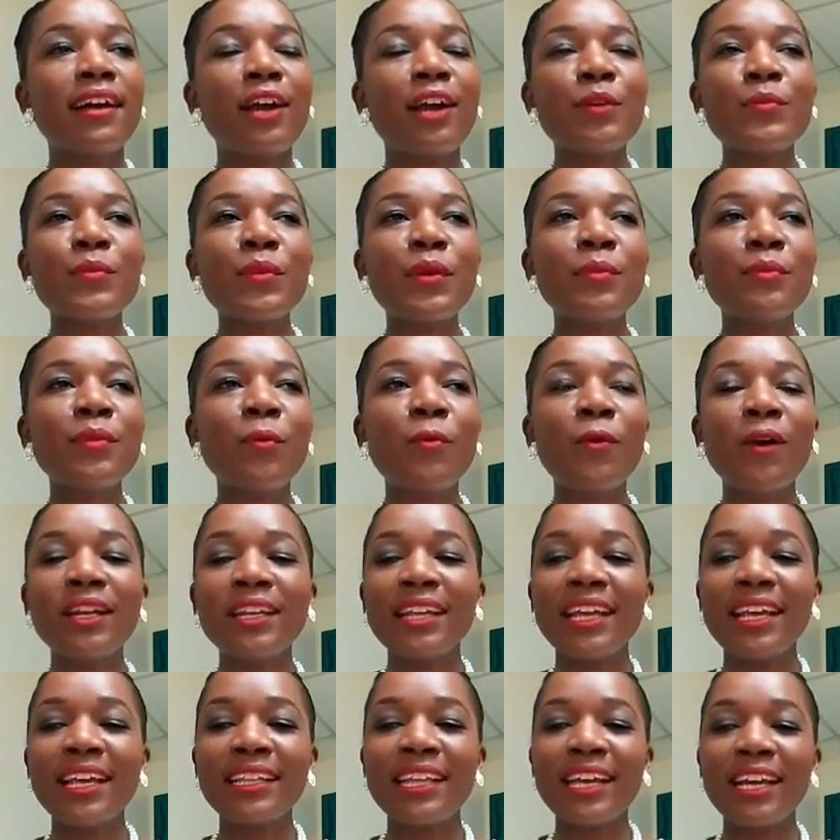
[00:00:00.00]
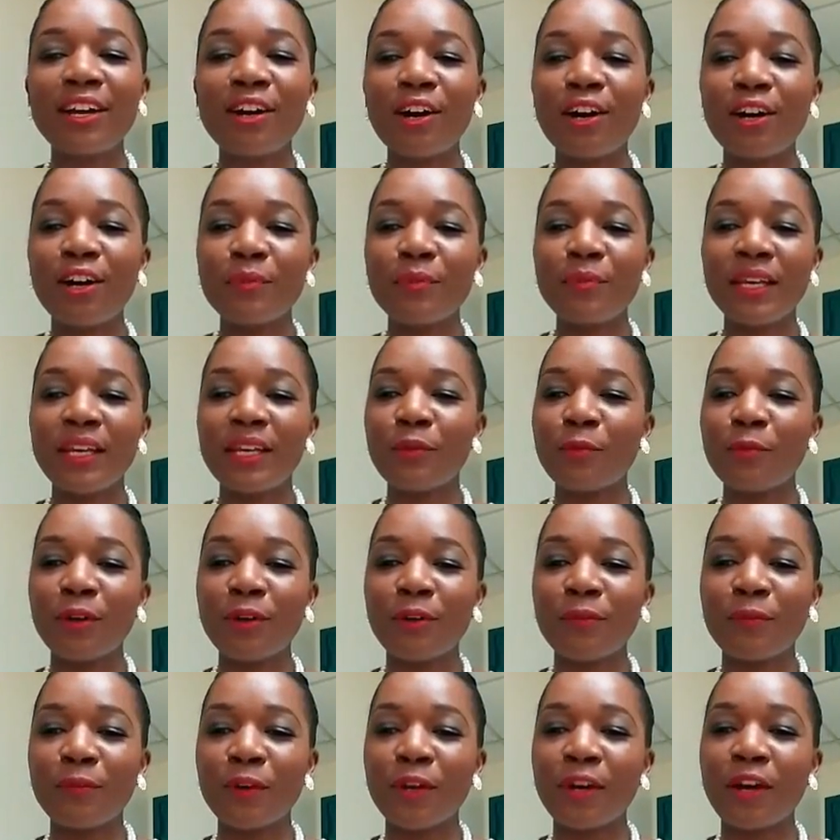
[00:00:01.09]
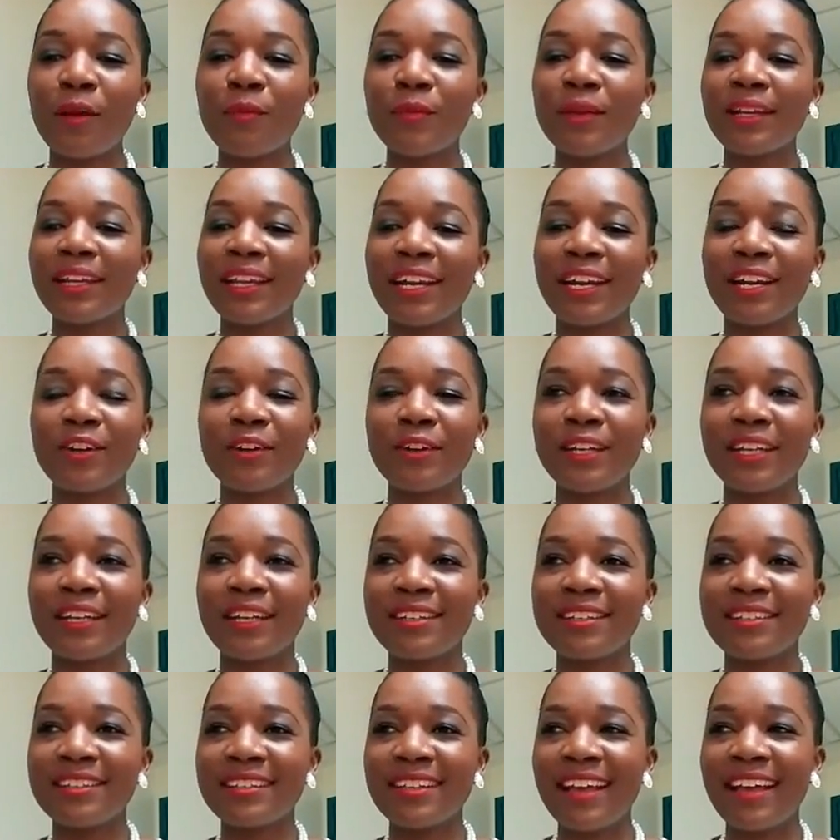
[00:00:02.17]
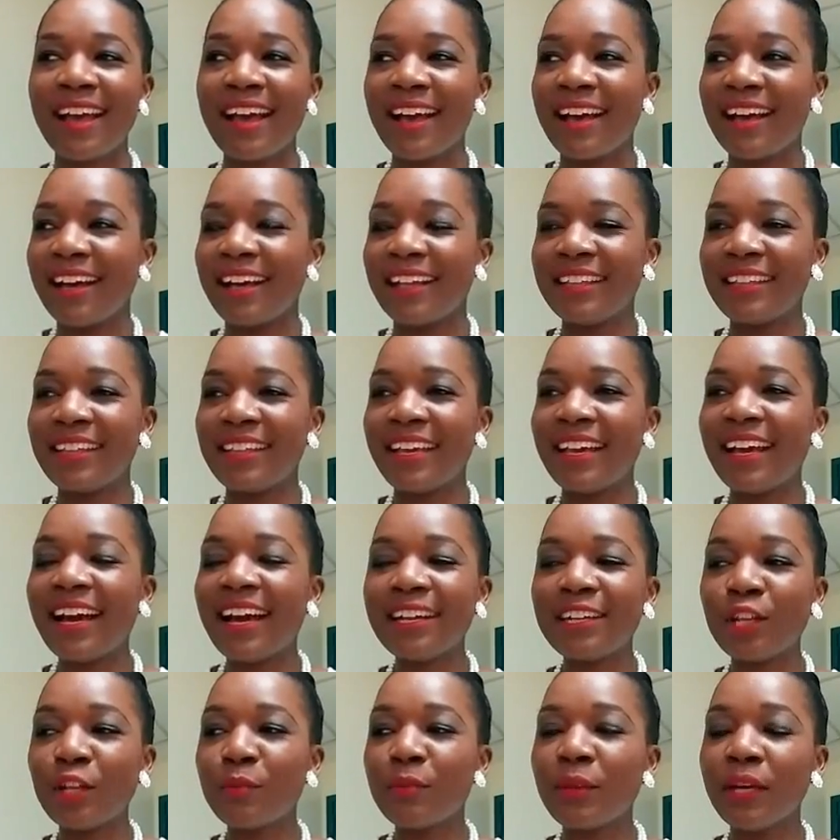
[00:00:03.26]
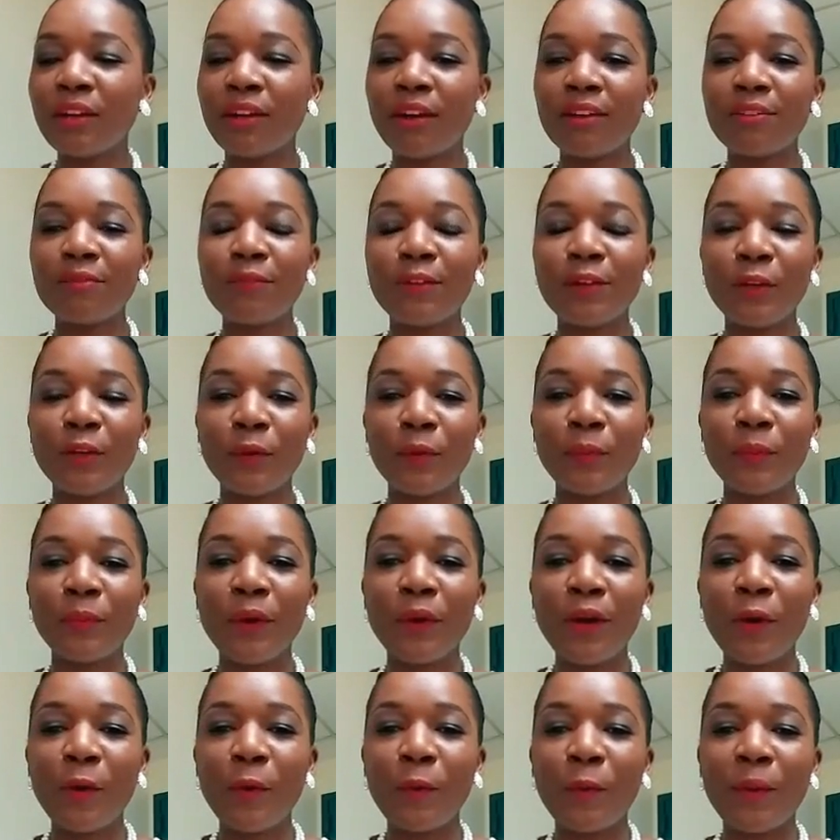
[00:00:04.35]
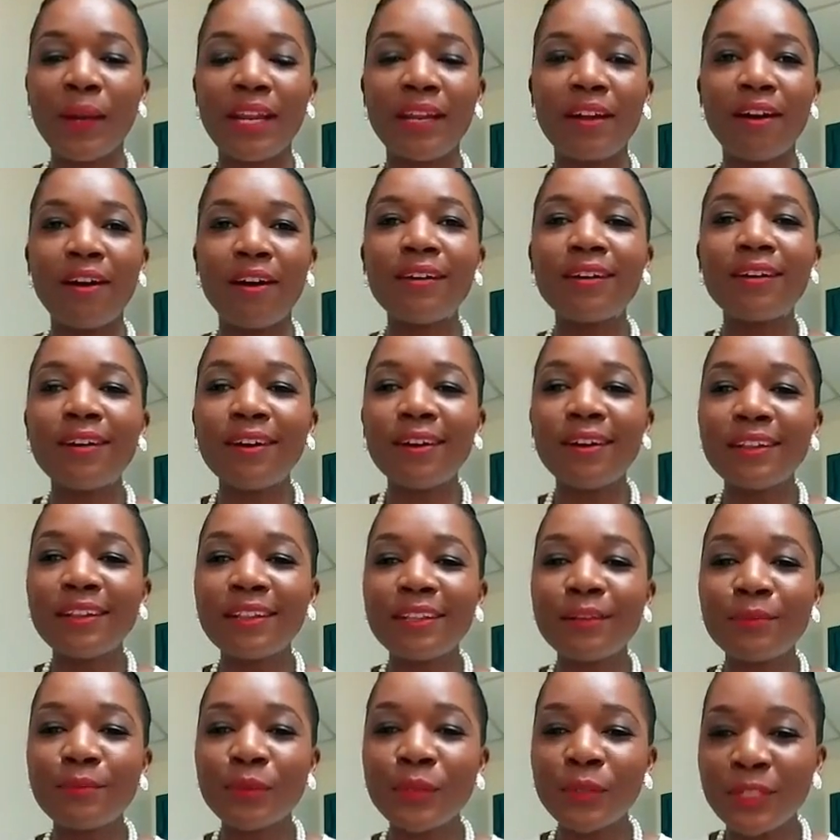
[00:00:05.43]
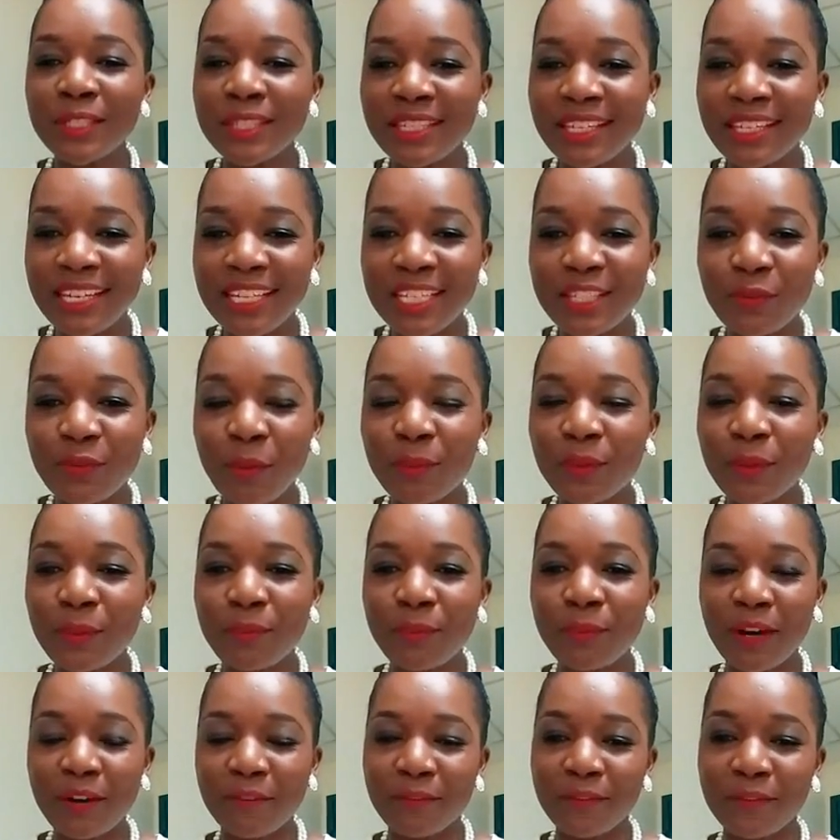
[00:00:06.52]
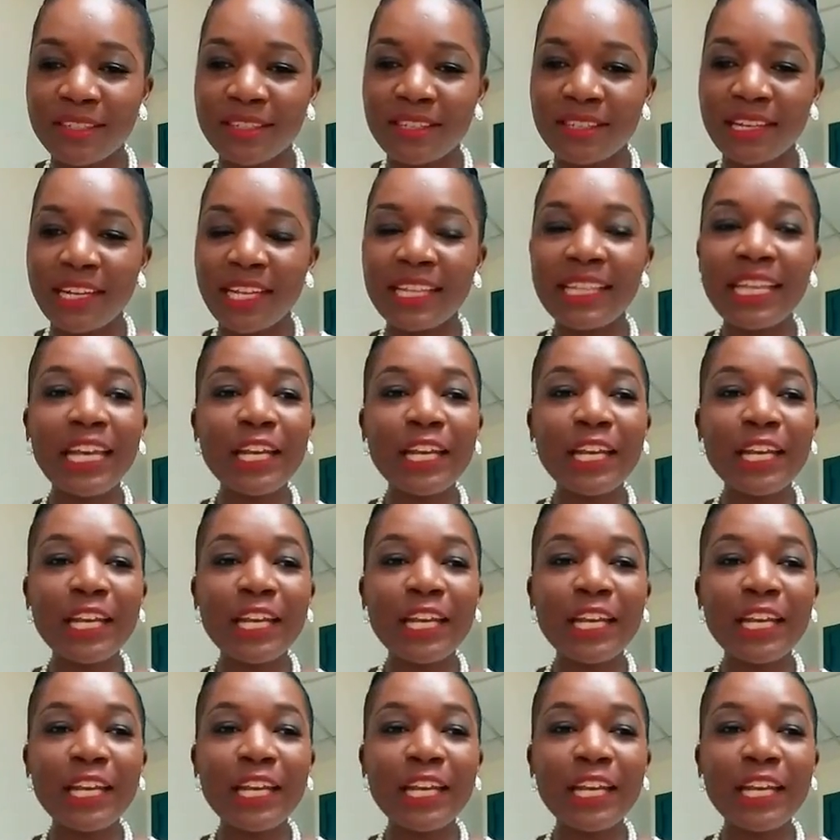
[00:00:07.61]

I remember one day they called me in one of our common areas, and they handed me an envelope with all the proceeds from the breakfast in it.